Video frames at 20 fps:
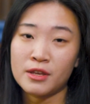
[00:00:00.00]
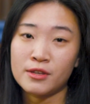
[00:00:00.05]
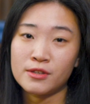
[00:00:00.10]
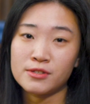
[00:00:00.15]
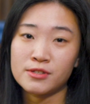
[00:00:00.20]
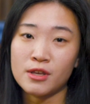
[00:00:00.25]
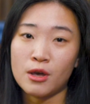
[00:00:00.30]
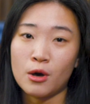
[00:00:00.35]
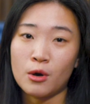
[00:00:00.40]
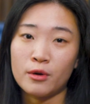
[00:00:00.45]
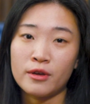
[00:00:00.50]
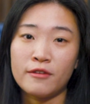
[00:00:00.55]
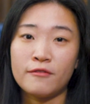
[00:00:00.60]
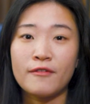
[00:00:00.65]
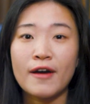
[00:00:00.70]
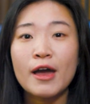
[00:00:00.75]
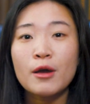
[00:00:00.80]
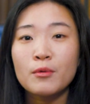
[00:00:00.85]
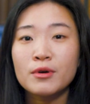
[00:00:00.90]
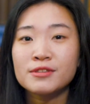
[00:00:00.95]
So
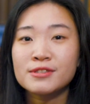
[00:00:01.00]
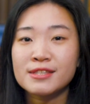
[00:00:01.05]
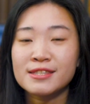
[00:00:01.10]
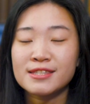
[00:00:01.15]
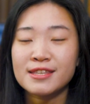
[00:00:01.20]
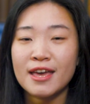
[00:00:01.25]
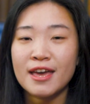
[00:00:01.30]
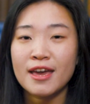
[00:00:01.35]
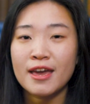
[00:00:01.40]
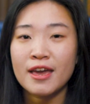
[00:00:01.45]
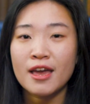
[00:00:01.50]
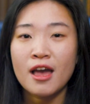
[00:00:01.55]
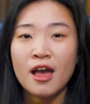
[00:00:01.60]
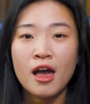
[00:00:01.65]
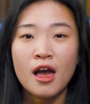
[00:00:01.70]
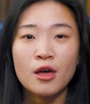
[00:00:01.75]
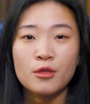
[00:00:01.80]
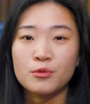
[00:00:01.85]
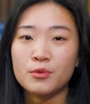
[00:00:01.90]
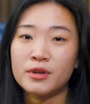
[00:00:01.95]
if I want to say
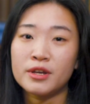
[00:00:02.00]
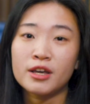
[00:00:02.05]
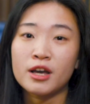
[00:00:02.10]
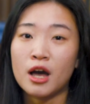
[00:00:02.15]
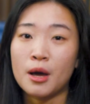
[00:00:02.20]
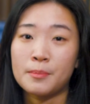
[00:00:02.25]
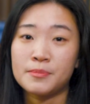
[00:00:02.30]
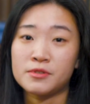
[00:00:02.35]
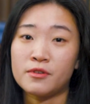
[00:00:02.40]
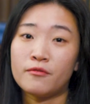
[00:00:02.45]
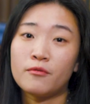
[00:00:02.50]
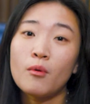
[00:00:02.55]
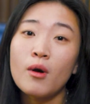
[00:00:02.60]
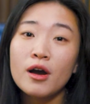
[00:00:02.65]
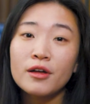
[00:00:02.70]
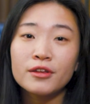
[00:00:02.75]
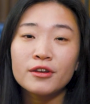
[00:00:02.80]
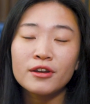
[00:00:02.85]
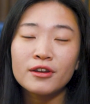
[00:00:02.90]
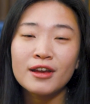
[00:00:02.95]
3 cups of
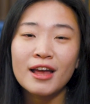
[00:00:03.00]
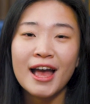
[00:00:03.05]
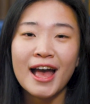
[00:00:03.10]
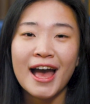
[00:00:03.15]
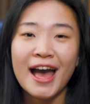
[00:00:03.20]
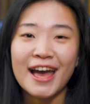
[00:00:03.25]
water,